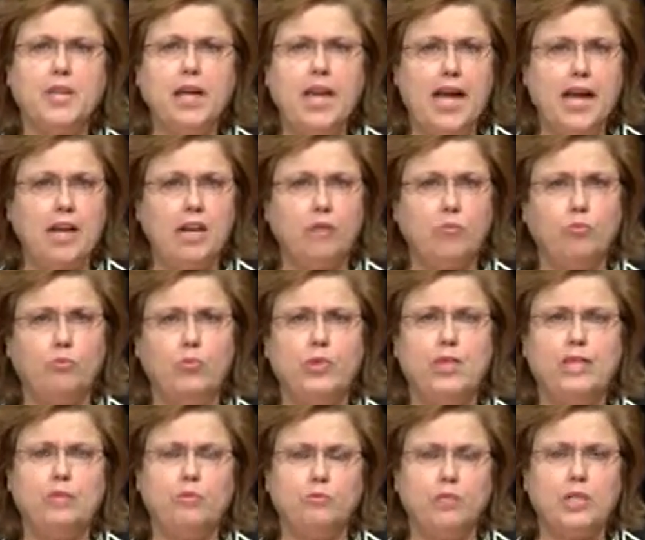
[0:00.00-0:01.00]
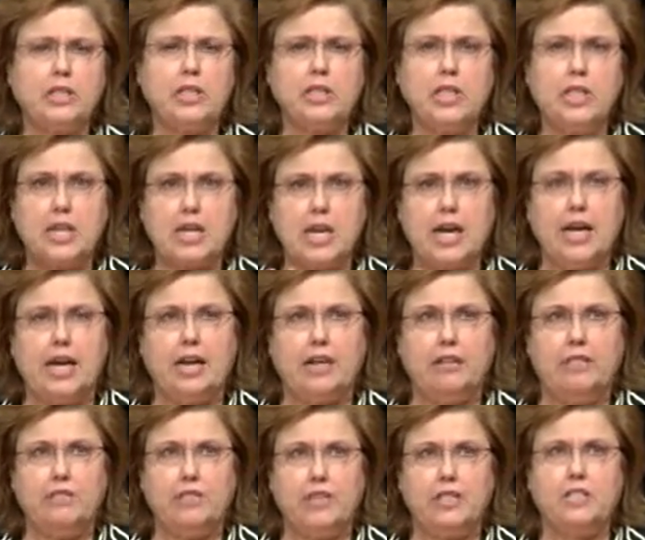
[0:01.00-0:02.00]
And it really kind
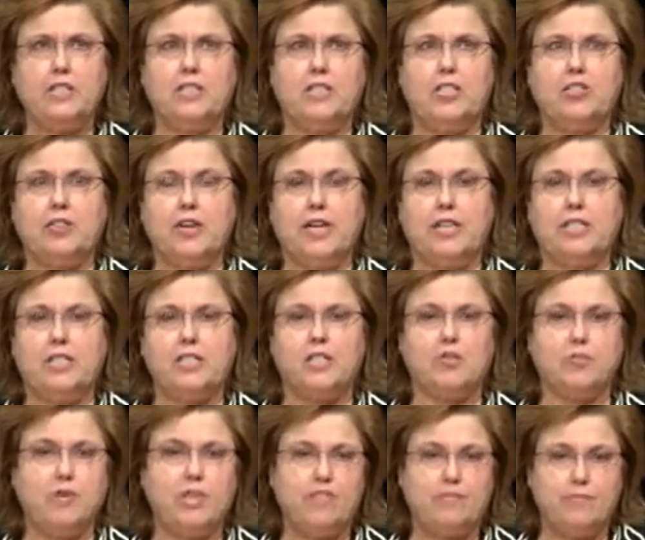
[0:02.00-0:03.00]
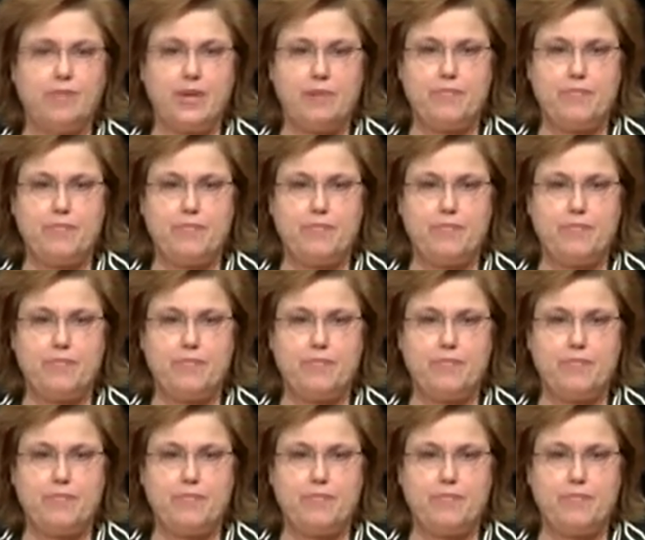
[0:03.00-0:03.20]
of illustrates three of my